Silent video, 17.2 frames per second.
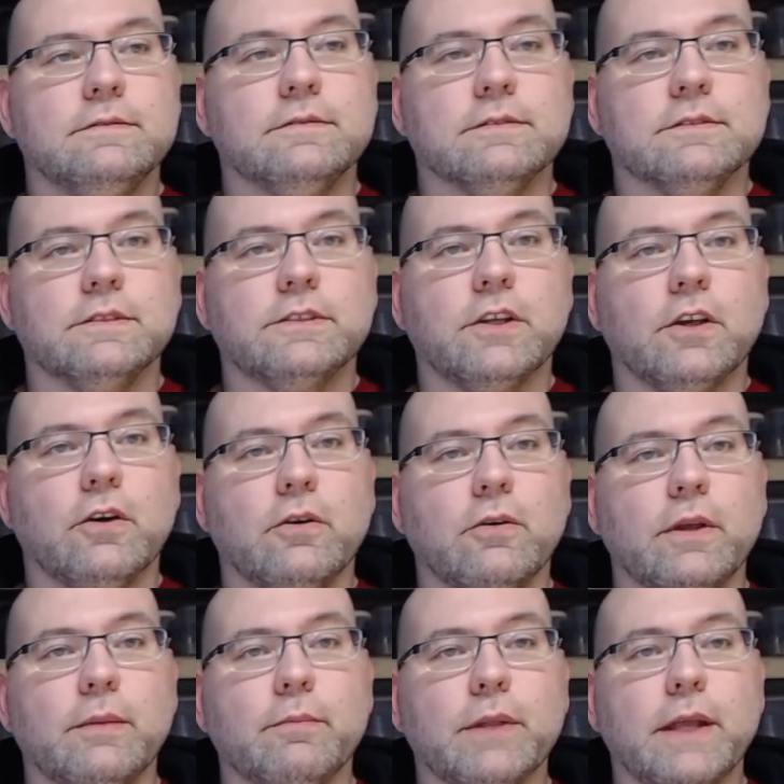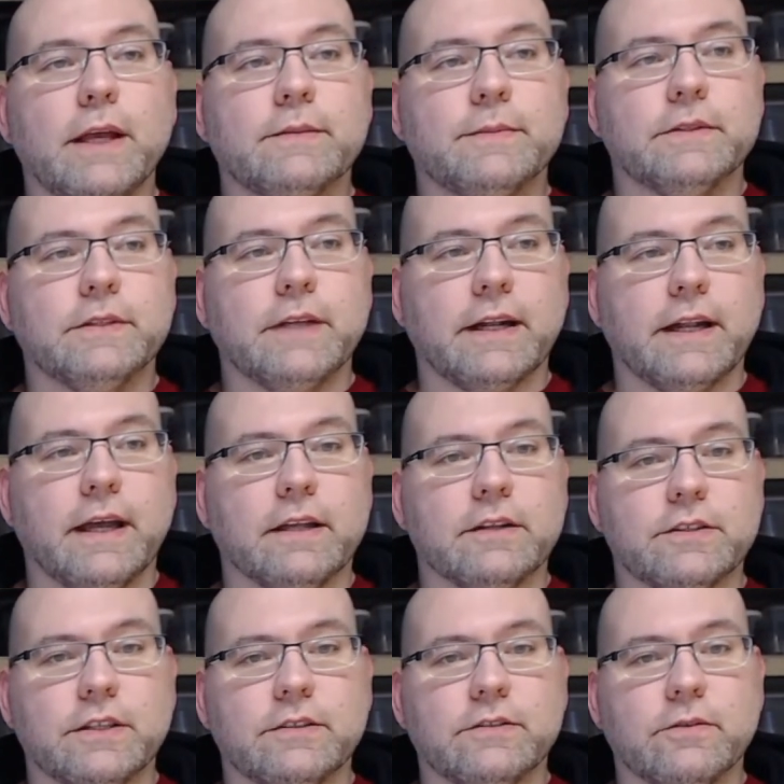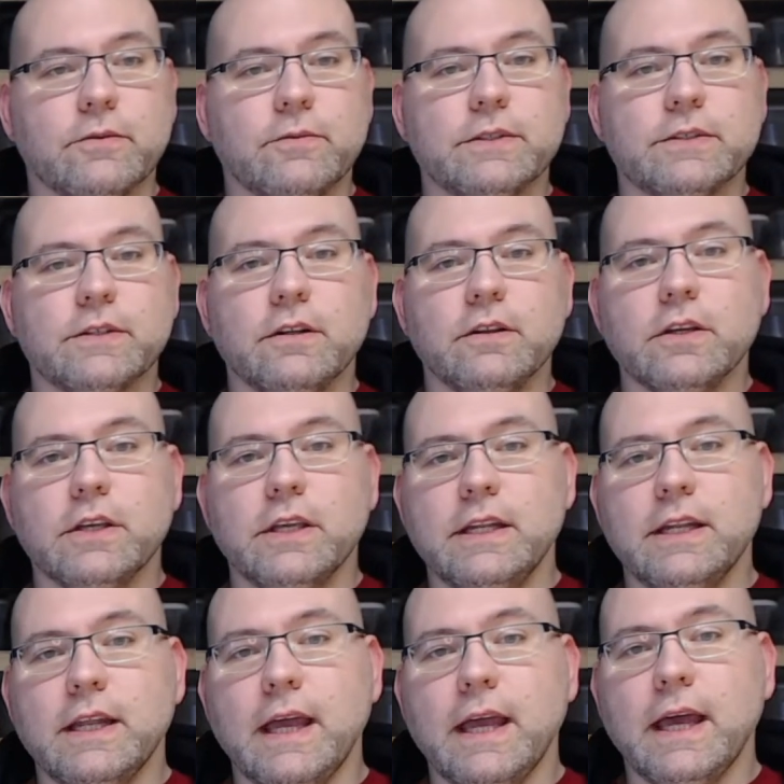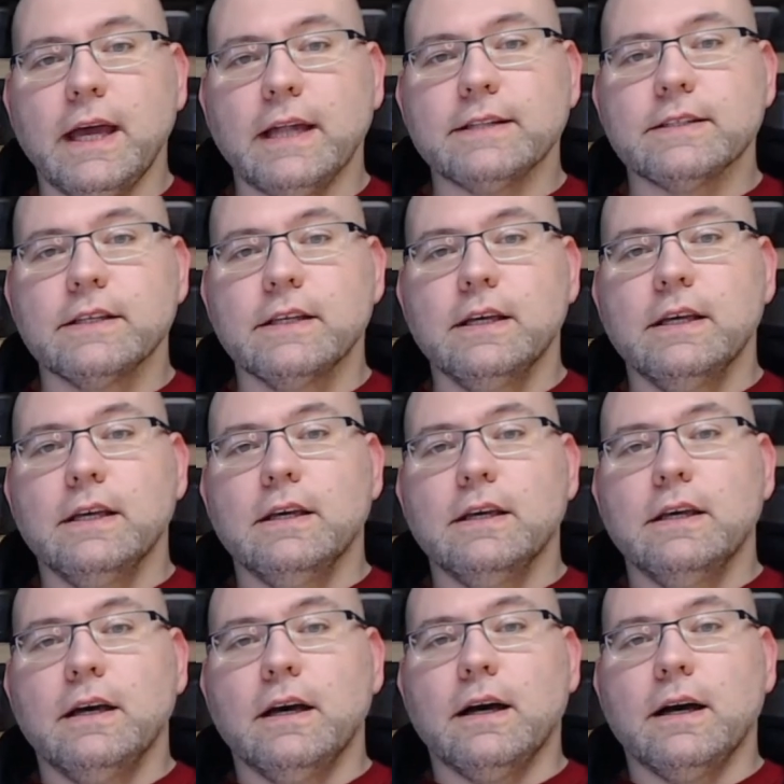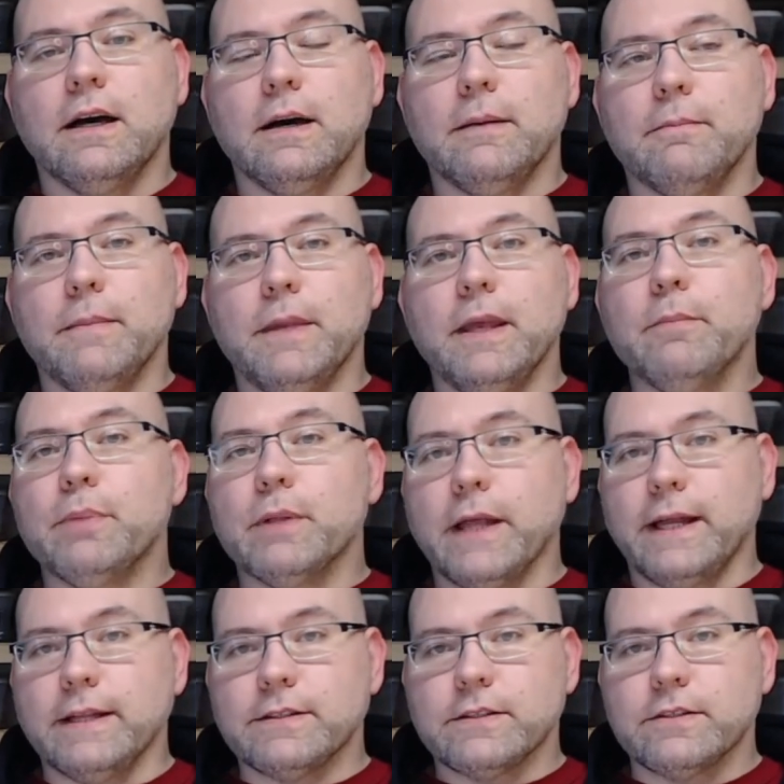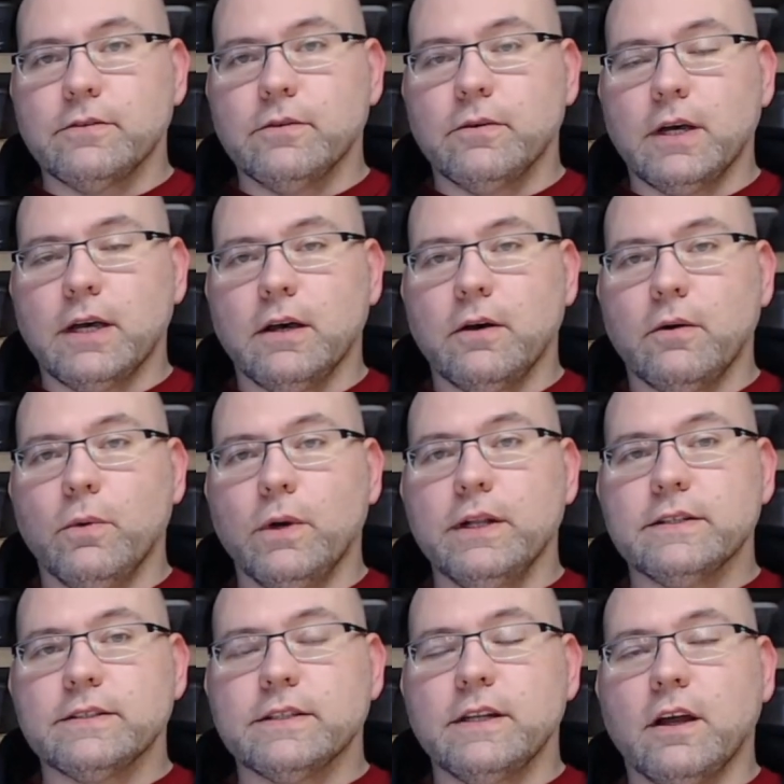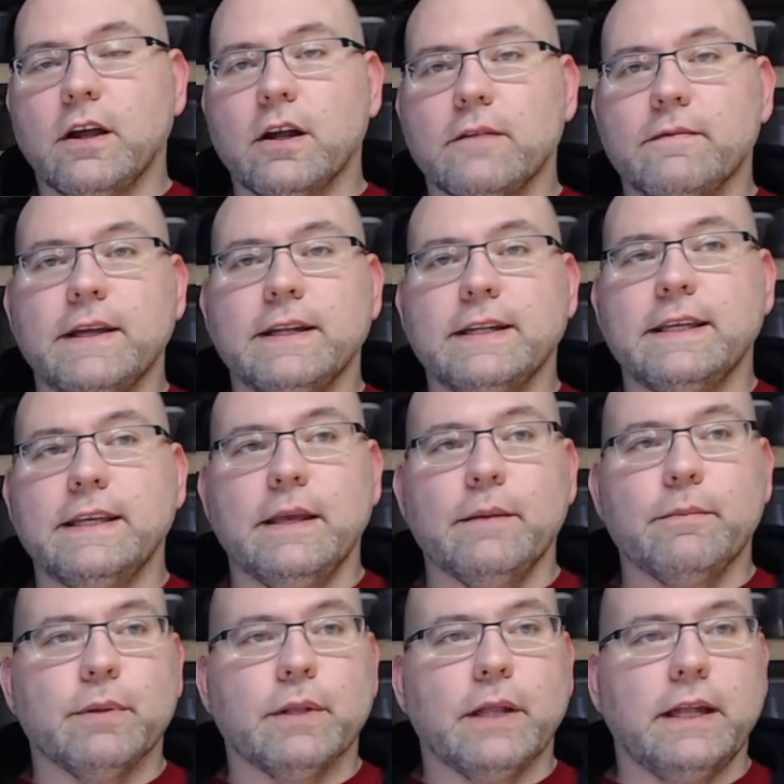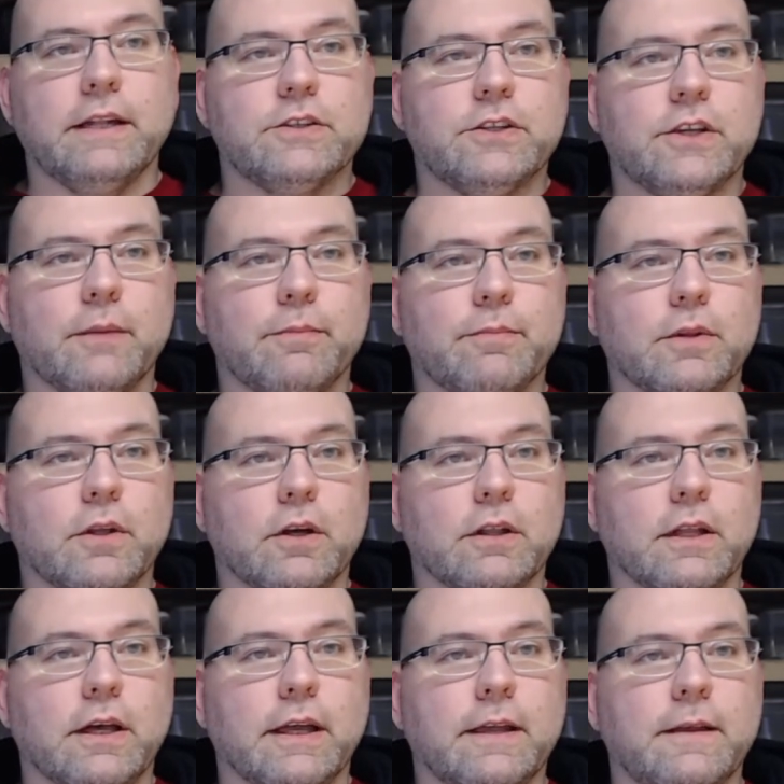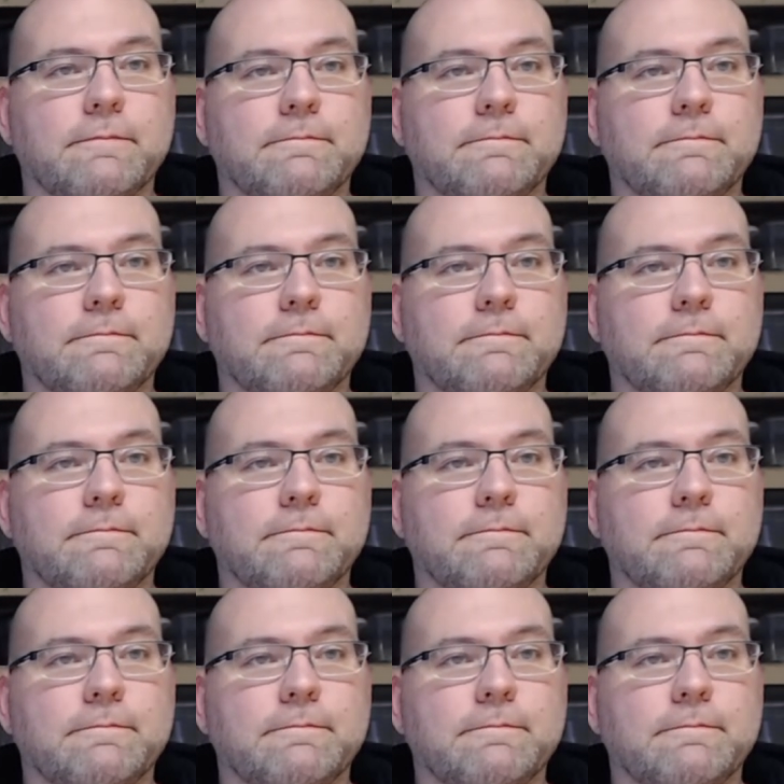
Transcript: So implantable technology. So when we start looking at implants, what does an RFID implant chip look like?